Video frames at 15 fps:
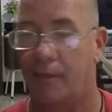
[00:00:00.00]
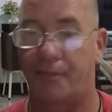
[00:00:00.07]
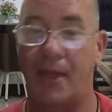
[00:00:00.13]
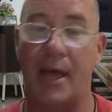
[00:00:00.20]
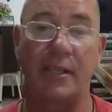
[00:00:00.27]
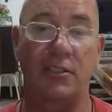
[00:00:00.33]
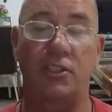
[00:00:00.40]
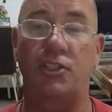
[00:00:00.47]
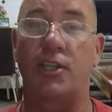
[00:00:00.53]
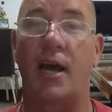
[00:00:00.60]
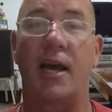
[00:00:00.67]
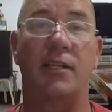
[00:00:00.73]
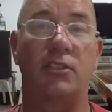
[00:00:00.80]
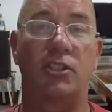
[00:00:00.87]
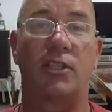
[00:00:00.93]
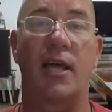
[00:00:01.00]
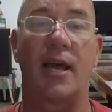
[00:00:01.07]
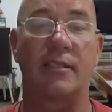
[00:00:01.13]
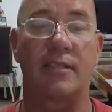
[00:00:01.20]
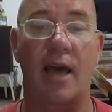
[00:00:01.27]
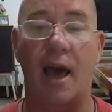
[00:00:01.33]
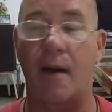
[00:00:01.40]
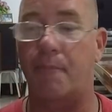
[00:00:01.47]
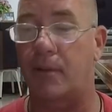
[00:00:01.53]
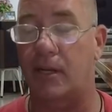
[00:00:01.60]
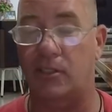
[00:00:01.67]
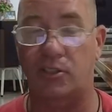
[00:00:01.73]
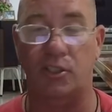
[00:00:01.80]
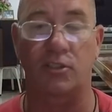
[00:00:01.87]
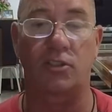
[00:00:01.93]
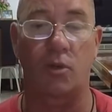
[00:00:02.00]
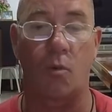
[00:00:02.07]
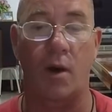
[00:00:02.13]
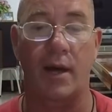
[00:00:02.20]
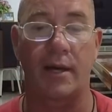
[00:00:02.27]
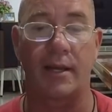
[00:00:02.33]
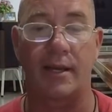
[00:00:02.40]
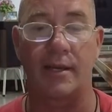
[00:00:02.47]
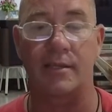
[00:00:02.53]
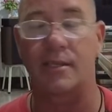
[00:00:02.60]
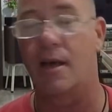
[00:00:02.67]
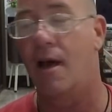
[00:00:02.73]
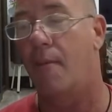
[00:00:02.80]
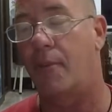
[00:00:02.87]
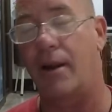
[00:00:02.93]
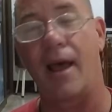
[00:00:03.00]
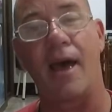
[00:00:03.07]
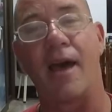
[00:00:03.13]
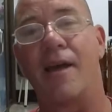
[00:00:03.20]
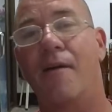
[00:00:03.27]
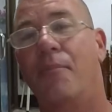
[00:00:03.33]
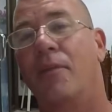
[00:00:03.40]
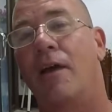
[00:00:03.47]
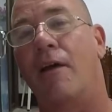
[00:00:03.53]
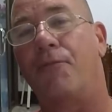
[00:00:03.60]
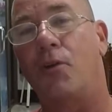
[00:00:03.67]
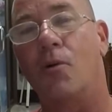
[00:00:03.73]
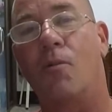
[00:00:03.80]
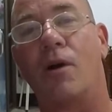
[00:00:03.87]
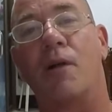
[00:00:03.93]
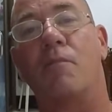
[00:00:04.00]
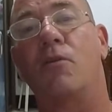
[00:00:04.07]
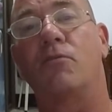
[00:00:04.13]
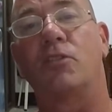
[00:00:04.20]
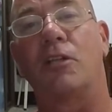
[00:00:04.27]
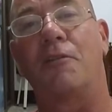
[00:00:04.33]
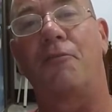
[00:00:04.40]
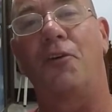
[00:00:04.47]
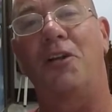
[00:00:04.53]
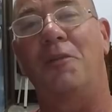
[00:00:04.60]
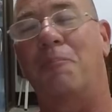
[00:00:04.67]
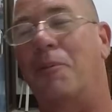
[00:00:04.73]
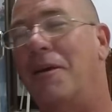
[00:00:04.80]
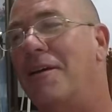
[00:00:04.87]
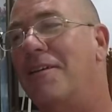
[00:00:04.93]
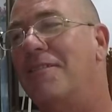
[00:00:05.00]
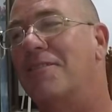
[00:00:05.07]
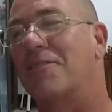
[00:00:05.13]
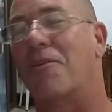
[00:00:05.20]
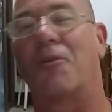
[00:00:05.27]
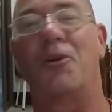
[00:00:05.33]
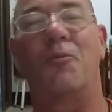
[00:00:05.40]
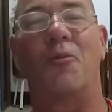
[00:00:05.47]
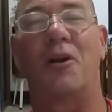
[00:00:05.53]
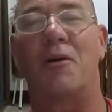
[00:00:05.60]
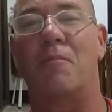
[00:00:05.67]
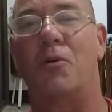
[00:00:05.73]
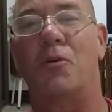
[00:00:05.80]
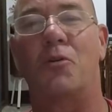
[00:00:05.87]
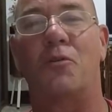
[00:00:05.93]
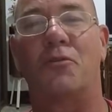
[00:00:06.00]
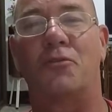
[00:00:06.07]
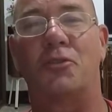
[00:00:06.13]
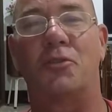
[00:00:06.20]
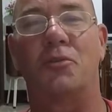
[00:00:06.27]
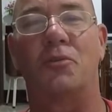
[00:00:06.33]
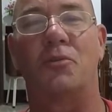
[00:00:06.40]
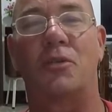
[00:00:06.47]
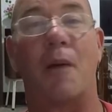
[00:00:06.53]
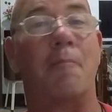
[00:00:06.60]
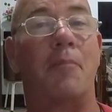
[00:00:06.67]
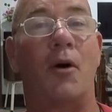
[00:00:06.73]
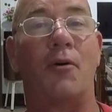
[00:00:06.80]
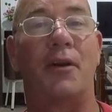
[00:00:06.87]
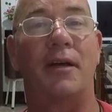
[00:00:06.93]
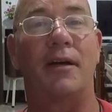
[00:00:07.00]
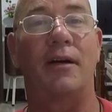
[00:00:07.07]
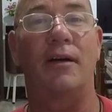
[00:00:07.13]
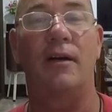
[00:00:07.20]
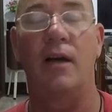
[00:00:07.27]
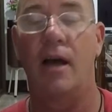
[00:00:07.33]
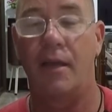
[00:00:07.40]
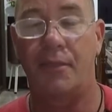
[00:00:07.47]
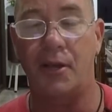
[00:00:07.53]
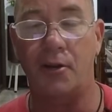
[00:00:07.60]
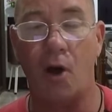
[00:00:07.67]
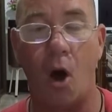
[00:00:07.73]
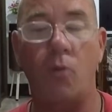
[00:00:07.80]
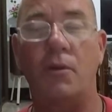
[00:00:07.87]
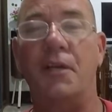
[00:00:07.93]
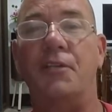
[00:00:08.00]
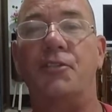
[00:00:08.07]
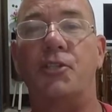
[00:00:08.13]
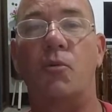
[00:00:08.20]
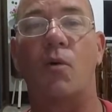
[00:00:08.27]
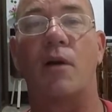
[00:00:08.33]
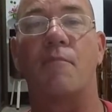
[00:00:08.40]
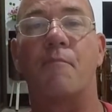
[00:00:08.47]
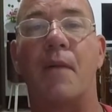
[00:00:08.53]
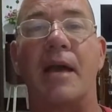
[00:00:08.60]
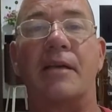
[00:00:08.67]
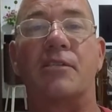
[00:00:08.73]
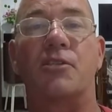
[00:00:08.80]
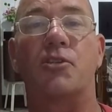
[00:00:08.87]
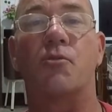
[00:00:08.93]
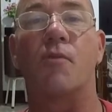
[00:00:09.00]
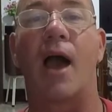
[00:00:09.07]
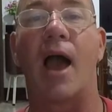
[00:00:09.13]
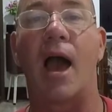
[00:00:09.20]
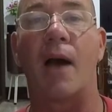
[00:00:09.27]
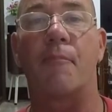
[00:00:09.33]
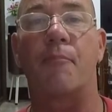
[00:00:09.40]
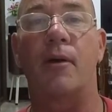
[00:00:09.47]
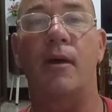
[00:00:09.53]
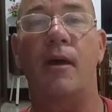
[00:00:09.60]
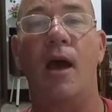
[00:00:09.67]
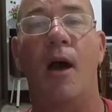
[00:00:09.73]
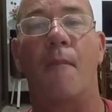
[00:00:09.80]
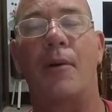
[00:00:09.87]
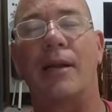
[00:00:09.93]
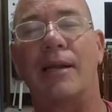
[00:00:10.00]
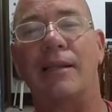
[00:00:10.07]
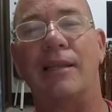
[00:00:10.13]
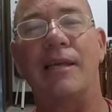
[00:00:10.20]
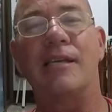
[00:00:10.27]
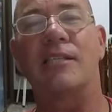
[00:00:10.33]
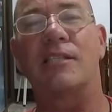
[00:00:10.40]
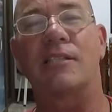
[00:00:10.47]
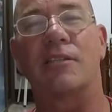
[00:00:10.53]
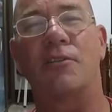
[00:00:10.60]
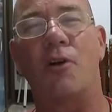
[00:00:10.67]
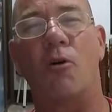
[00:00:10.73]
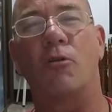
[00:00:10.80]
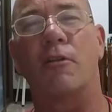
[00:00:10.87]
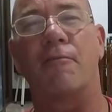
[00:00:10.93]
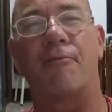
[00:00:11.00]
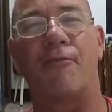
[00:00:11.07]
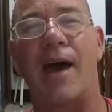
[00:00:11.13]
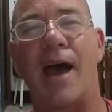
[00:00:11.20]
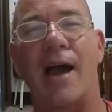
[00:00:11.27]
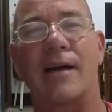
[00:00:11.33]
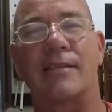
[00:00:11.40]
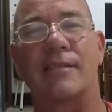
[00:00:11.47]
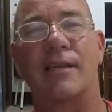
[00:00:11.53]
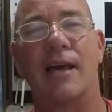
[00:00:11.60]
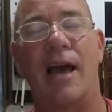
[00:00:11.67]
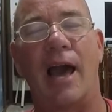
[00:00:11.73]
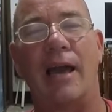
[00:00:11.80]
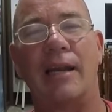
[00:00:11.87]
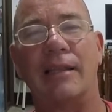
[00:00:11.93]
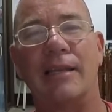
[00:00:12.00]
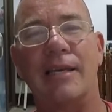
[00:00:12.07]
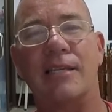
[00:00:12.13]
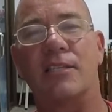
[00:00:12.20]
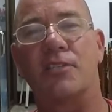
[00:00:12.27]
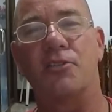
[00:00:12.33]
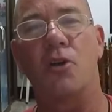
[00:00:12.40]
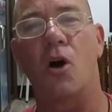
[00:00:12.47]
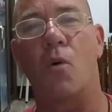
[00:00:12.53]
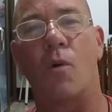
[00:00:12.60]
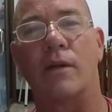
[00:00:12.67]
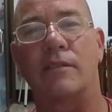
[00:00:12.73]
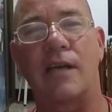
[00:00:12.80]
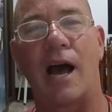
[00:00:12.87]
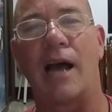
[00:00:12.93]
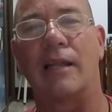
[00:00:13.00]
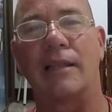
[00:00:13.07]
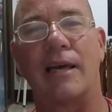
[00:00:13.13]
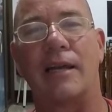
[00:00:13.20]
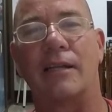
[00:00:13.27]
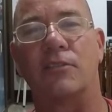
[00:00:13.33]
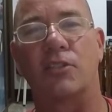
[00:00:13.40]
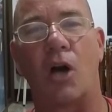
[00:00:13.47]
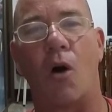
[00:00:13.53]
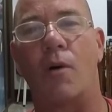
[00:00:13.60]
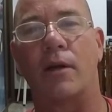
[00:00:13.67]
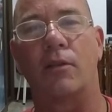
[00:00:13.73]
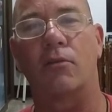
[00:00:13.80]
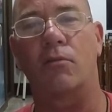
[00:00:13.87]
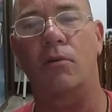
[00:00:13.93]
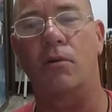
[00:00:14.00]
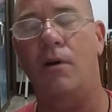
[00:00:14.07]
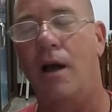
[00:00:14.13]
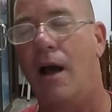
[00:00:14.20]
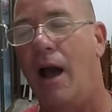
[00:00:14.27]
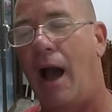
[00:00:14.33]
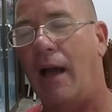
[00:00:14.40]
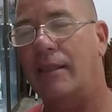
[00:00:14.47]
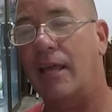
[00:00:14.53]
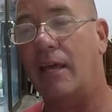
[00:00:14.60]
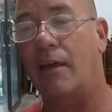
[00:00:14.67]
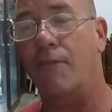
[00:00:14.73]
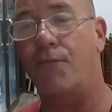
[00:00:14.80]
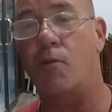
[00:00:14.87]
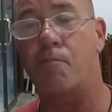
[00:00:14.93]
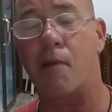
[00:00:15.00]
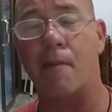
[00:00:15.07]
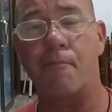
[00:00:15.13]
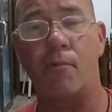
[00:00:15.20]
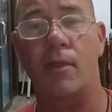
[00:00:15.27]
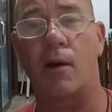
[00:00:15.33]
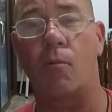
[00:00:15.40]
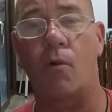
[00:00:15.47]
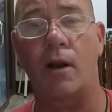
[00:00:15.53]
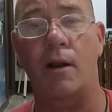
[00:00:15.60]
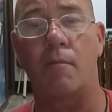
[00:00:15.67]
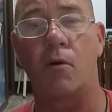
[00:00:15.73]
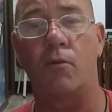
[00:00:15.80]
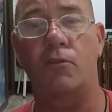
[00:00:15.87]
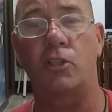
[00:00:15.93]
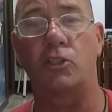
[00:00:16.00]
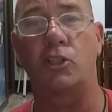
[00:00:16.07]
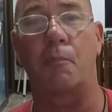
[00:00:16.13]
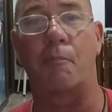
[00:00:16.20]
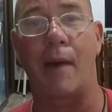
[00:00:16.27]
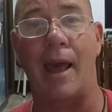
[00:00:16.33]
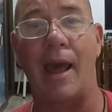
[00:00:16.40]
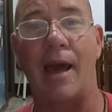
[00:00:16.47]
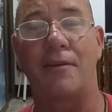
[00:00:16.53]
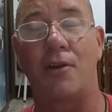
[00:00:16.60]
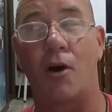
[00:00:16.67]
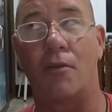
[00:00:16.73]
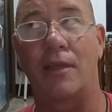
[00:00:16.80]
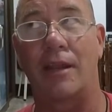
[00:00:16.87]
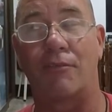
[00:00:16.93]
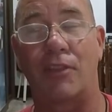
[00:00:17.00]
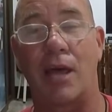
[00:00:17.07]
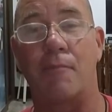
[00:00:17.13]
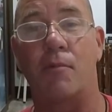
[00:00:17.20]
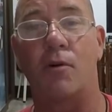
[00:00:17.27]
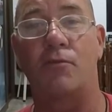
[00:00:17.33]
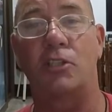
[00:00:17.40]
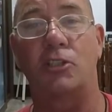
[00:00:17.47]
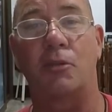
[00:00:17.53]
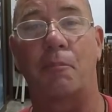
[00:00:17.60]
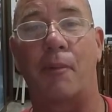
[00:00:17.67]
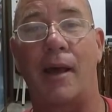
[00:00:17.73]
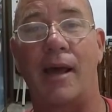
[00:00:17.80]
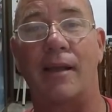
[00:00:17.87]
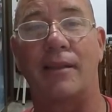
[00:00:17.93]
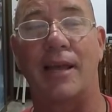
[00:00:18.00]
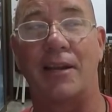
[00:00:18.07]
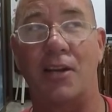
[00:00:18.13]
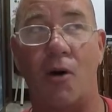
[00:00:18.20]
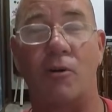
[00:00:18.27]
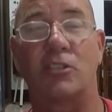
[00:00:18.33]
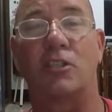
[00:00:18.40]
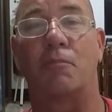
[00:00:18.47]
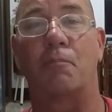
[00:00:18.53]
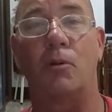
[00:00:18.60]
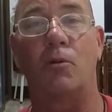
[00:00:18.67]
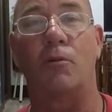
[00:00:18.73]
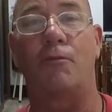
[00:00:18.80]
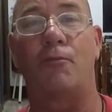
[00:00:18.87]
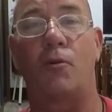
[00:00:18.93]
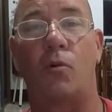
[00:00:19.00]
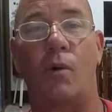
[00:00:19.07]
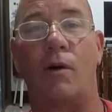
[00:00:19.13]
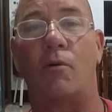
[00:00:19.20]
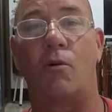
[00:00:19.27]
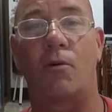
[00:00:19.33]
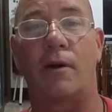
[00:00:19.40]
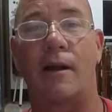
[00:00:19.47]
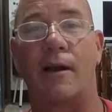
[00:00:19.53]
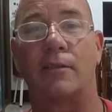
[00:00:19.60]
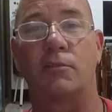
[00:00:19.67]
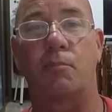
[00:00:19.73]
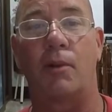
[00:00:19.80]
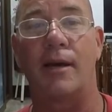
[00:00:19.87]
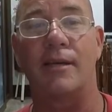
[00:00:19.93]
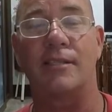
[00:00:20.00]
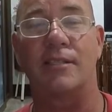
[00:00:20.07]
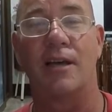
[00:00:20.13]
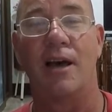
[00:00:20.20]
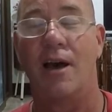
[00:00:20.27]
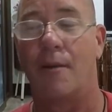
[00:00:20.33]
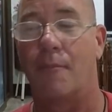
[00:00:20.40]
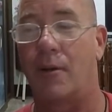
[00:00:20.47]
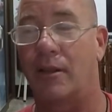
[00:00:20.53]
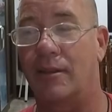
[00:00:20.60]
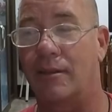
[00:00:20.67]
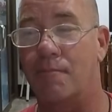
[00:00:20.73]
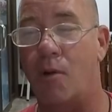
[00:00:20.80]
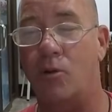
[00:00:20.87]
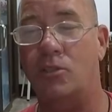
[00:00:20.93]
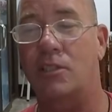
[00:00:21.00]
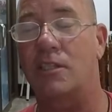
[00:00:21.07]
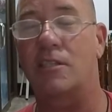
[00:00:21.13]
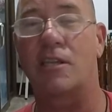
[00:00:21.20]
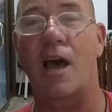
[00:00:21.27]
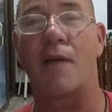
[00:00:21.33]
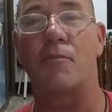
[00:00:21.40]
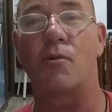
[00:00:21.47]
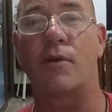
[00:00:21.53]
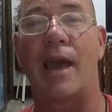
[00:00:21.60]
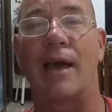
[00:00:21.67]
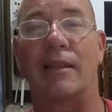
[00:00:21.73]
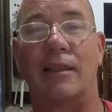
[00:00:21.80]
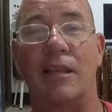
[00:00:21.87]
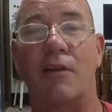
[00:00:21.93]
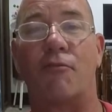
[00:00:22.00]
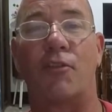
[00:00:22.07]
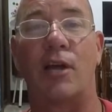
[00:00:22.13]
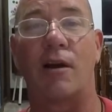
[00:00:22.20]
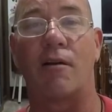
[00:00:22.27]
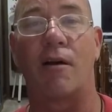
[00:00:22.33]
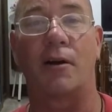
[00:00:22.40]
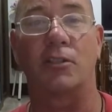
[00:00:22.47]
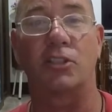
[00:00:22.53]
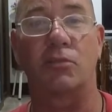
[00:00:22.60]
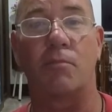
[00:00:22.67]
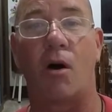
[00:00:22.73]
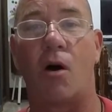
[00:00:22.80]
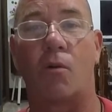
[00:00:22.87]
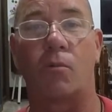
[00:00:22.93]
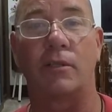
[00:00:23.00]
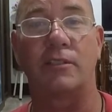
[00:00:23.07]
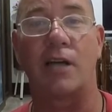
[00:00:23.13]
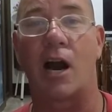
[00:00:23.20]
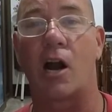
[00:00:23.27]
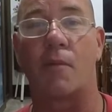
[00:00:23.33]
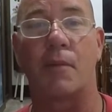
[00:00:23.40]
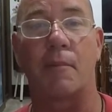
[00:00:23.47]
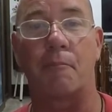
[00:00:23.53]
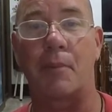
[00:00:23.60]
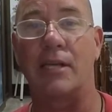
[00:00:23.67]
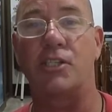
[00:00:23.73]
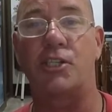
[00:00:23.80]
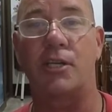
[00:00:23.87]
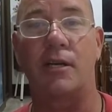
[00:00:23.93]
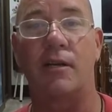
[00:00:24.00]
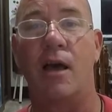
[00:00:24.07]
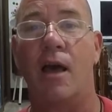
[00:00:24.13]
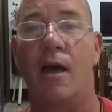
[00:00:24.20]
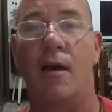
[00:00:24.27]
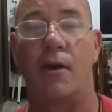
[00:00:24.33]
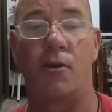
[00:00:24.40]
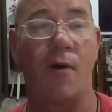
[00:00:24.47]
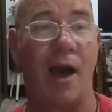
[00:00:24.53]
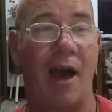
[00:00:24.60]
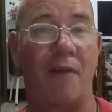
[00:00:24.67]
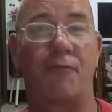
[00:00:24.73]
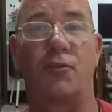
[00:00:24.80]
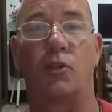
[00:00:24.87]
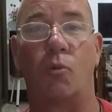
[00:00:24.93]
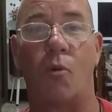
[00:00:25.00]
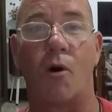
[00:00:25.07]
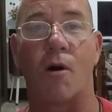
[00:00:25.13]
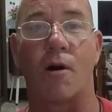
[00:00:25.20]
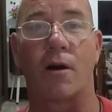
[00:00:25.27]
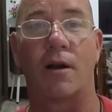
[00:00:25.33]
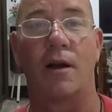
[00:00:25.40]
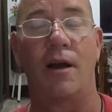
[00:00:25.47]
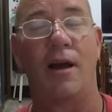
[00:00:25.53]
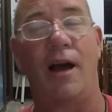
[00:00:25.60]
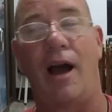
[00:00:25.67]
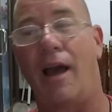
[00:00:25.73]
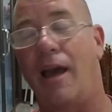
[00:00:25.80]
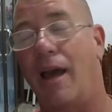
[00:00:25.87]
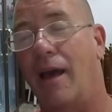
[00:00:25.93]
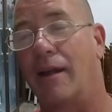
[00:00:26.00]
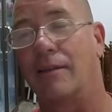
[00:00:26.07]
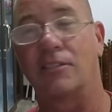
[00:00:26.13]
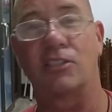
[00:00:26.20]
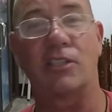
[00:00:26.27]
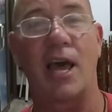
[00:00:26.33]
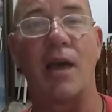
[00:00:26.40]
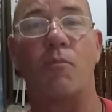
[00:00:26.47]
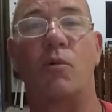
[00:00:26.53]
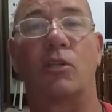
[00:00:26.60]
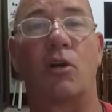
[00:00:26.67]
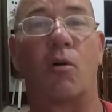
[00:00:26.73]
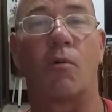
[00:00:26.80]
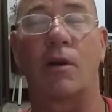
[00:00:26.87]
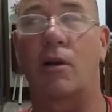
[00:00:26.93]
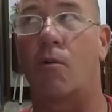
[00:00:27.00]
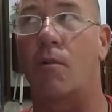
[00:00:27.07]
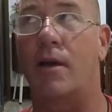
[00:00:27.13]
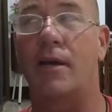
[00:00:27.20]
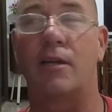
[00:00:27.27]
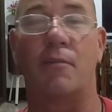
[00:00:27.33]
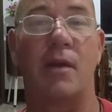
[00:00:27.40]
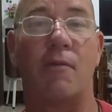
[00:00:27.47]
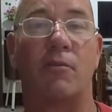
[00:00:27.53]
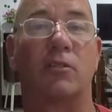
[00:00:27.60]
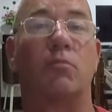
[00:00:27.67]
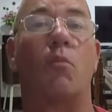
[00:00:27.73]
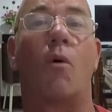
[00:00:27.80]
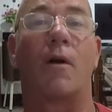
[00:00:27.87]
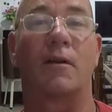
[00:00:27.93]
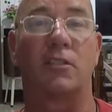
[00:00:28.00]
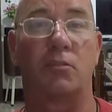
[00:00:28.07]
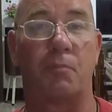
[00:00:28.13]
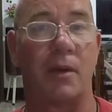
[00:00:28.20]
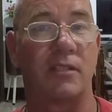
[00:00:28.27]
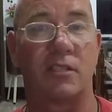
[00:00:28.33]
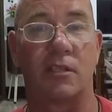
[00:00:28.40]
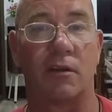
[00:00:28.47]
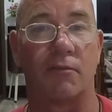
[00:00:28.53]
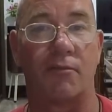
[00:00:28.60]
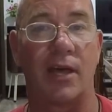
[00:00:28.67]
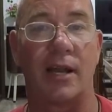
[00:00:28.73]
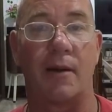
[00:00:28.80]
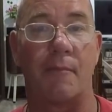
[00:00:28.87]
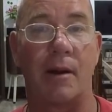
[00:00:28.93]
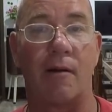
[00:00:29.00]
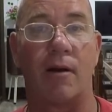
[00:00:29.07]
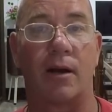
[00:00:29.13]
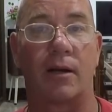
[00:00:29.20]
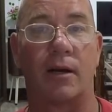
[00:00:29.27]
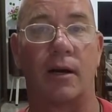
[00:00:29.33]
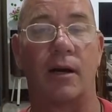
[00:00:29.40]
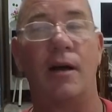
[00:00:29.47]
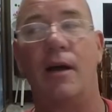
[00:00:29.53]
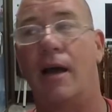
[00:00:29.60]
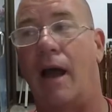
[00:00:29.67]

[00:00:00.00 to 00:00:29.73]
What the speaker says: Things change, things happen, it's just the way it is. But hey, if you want to move to the Philippines or you want to move to Cambodia, then only do what makes you happy, but at least know the facts and at least know what Thailand is going through. I think if you people that want to move to Japan know that if they move to Japan, they know it's a beautiful, well-organized place, but most of the time you can't live there on a small retirement pension. You have to work. And same with Korea, to me, was more expensive than America.